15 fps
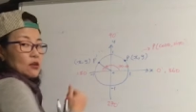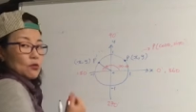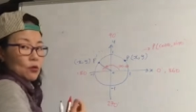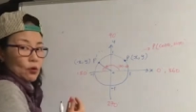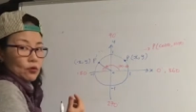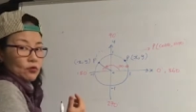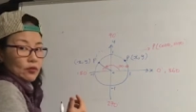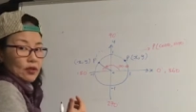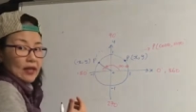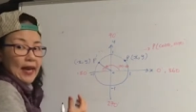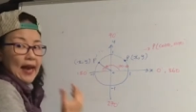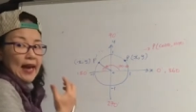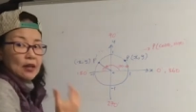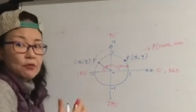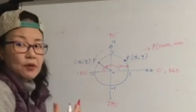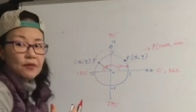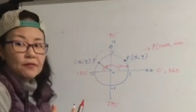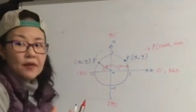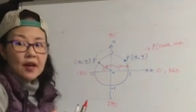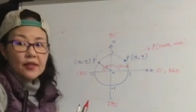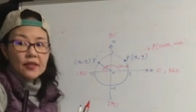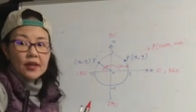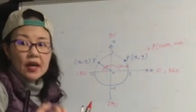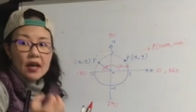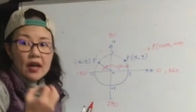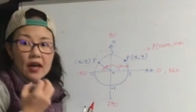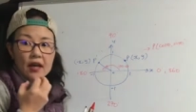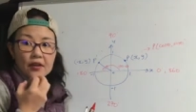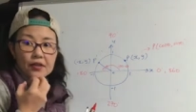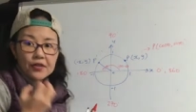quadrant, how do we find the
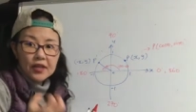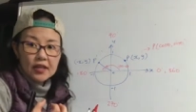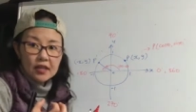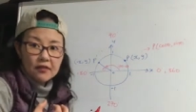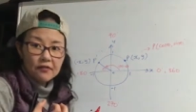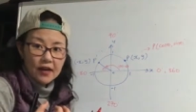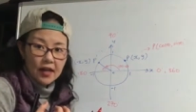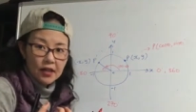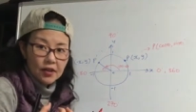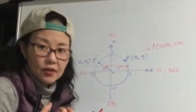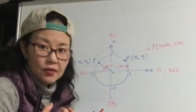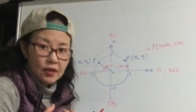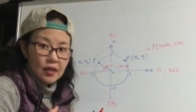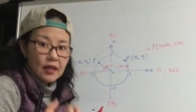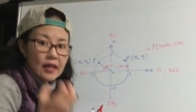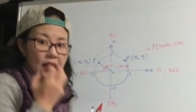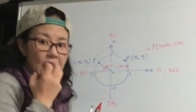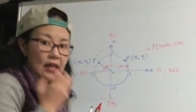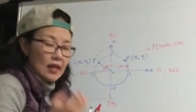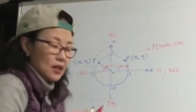theta value? It